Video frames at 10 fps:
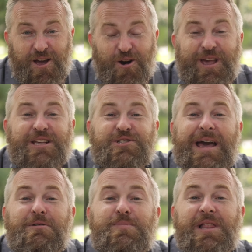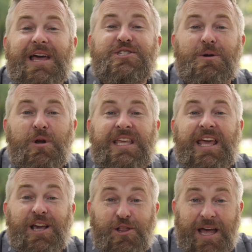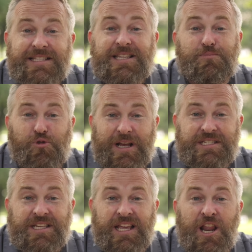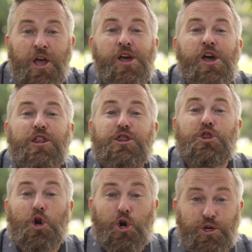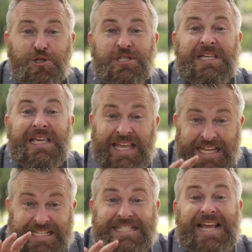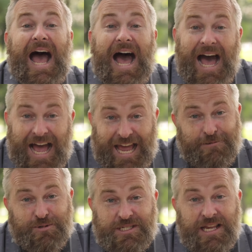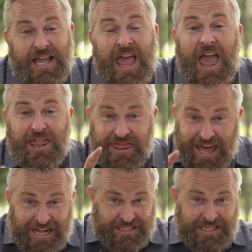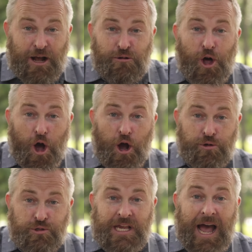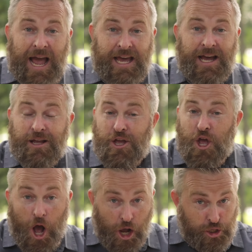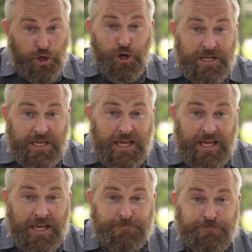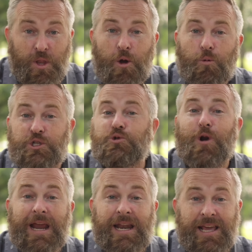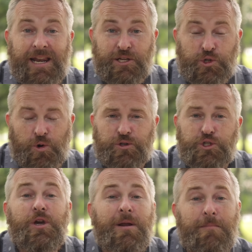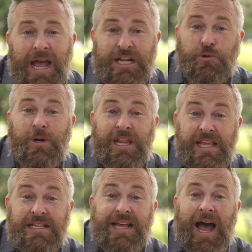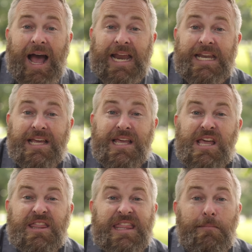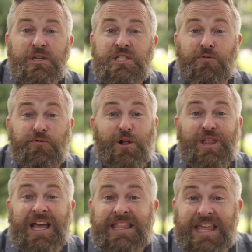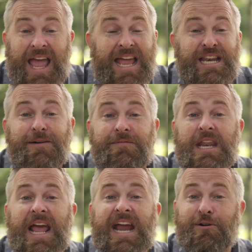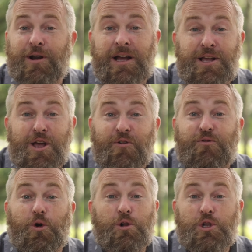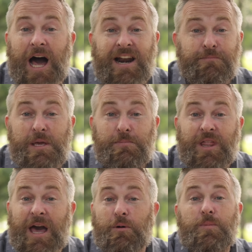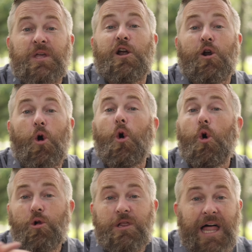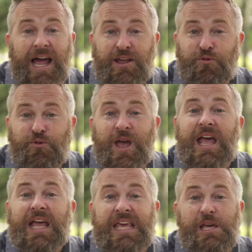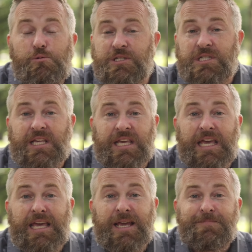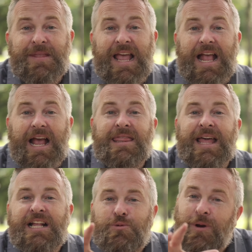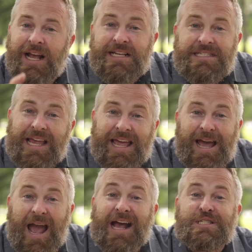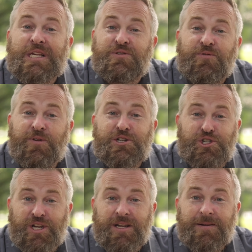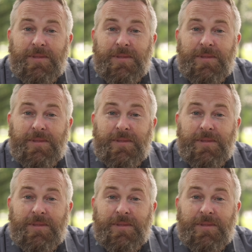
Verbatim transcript: Okay, so that would be like someone getting elected president 13 times. That's how long Uzziah, a good king, was reigning in Israel. So you can imagine when he died, that must have felt like the end of an era. For a lot of people, that would have been their whole life. He was the king. And that's when Isaiah has his vision.